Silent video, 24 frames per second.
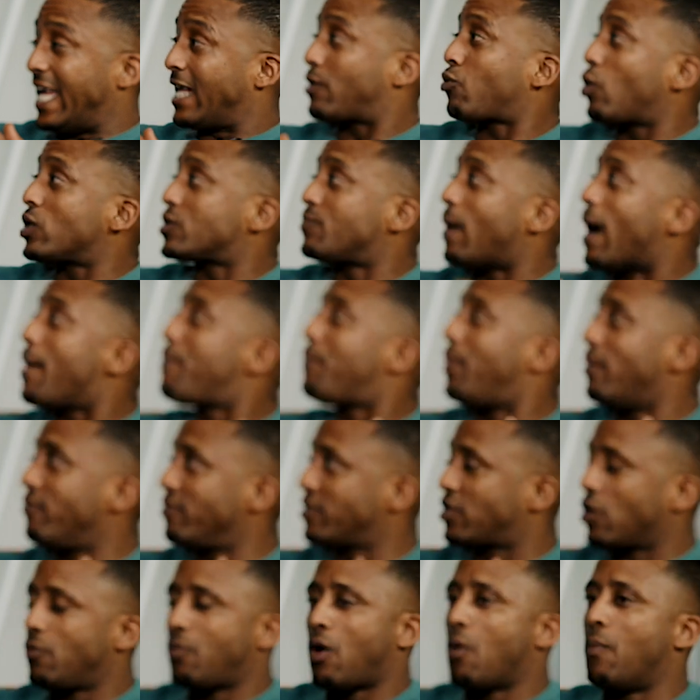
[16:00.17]
And that was my
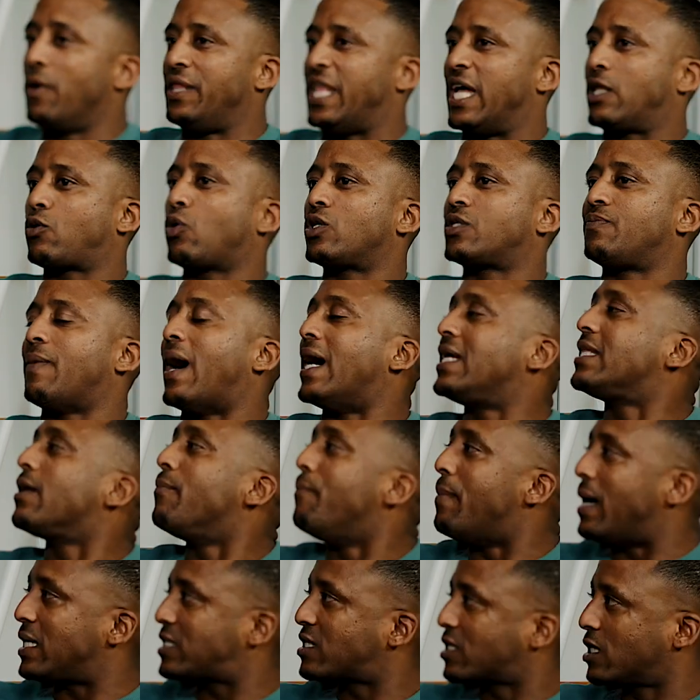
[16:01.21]
pivotal moment. That was my
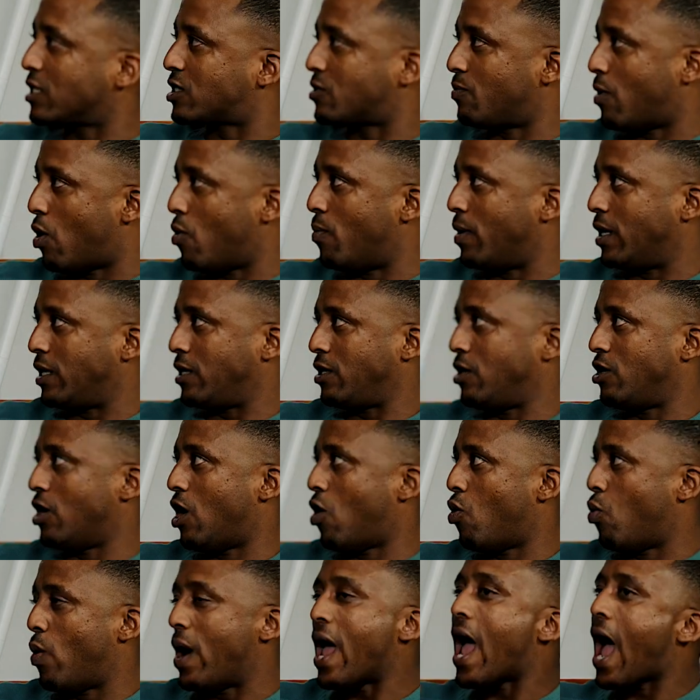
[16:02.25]
Damascus moment,
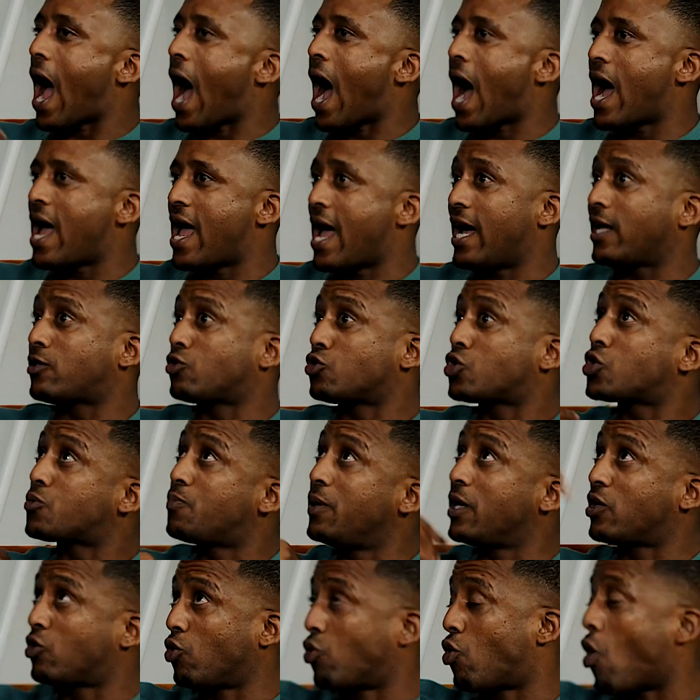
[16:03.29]
you know, where I had to
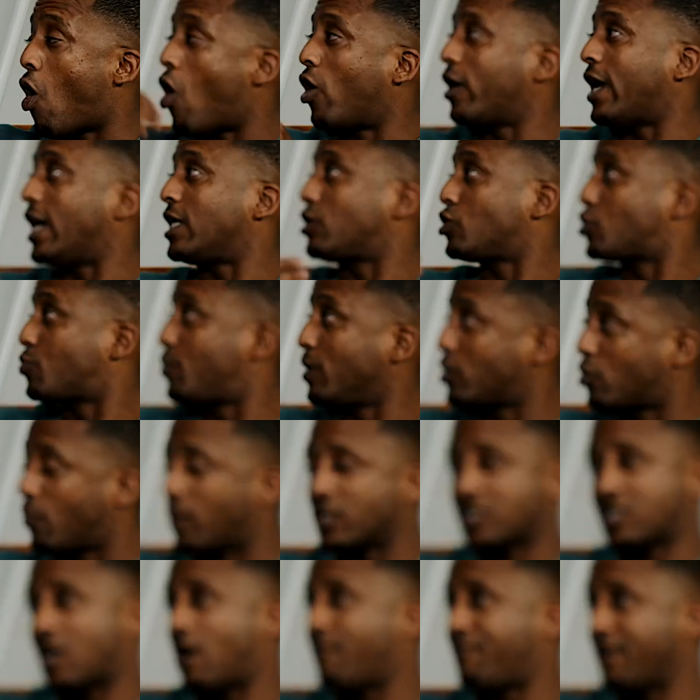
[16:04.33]
speak to God, I had to speak
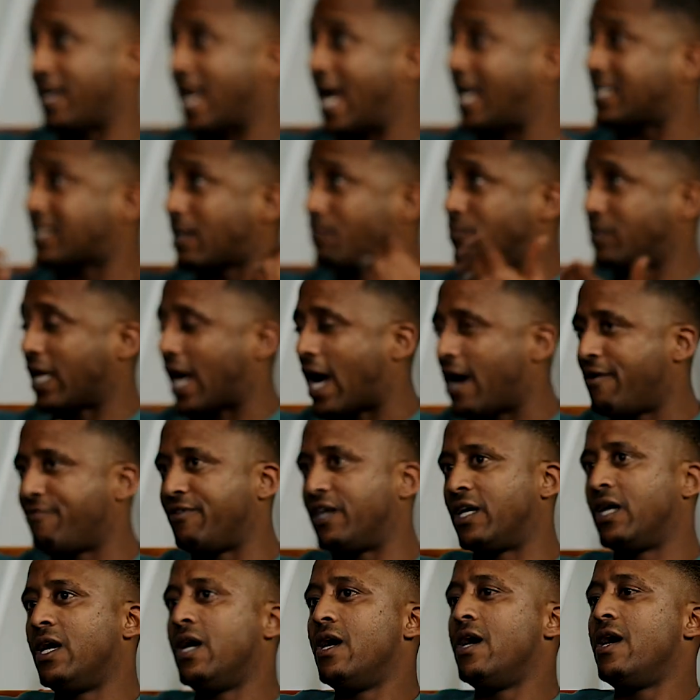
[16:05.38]
to myself. And as I'm
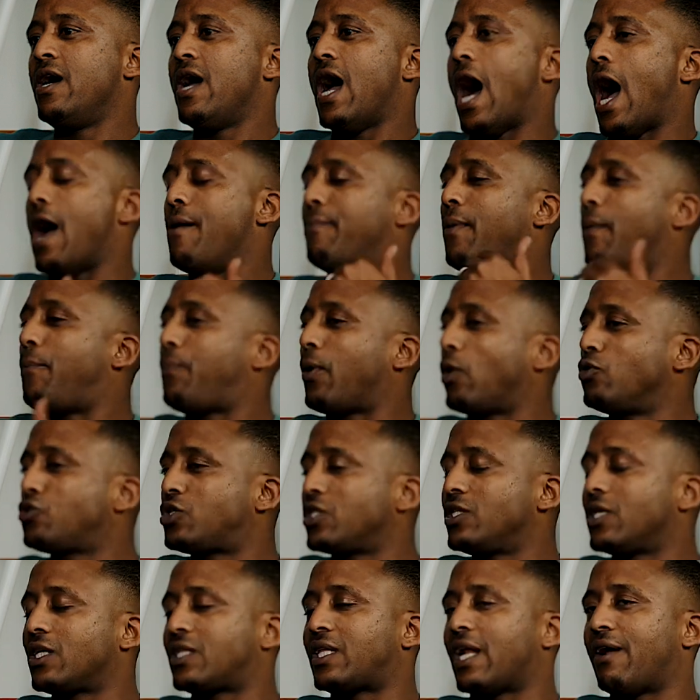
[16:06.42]
driving, I'm
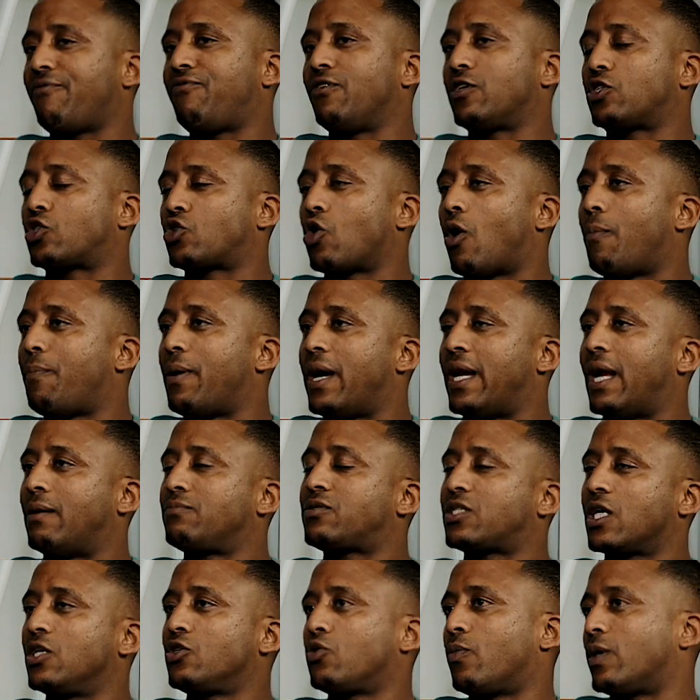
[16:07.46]
approaching the traffic stop
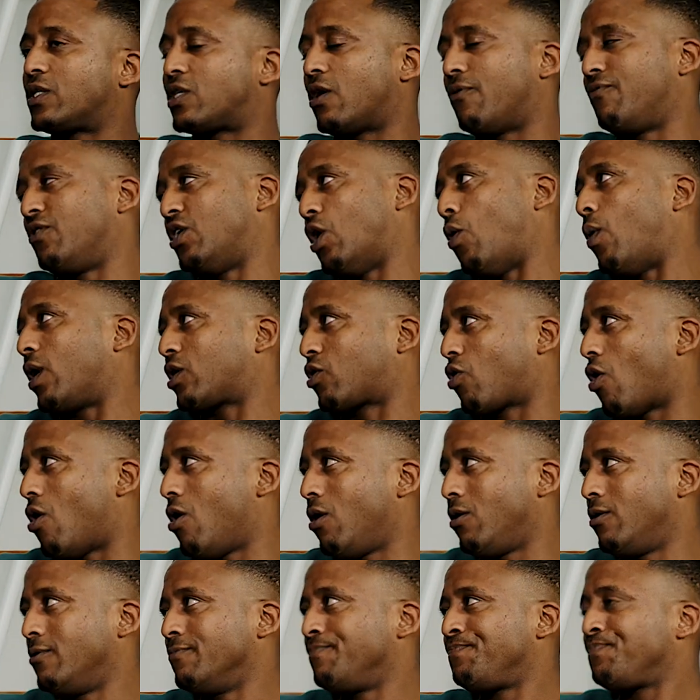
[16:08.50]
and I'm saying to myself, you know what,
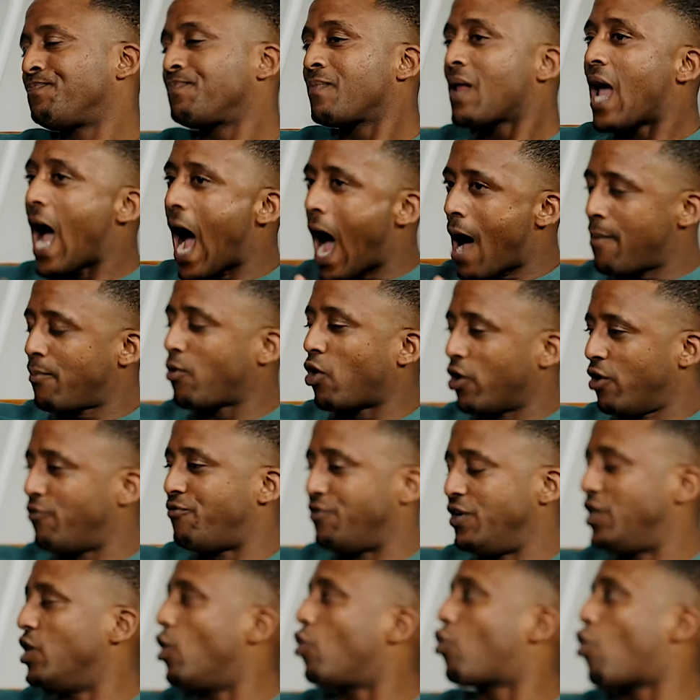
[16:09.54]
Call I'm
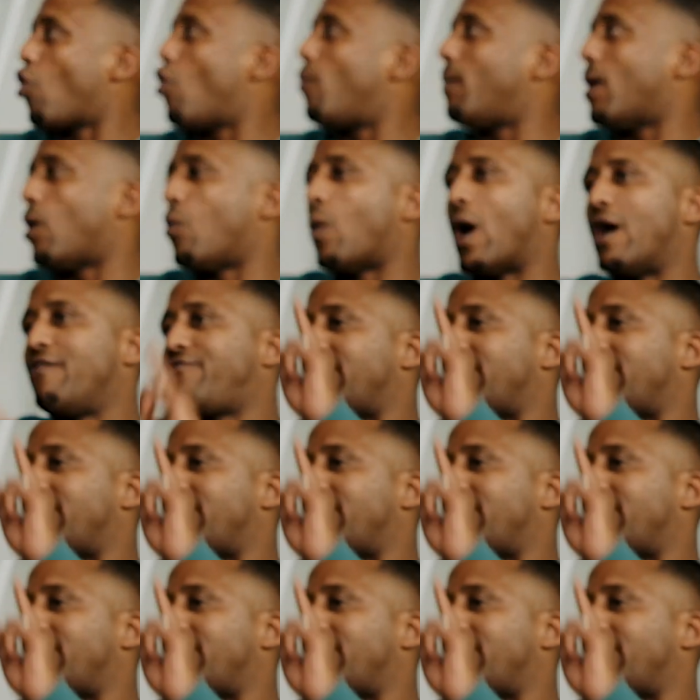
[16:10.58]
gonna video call my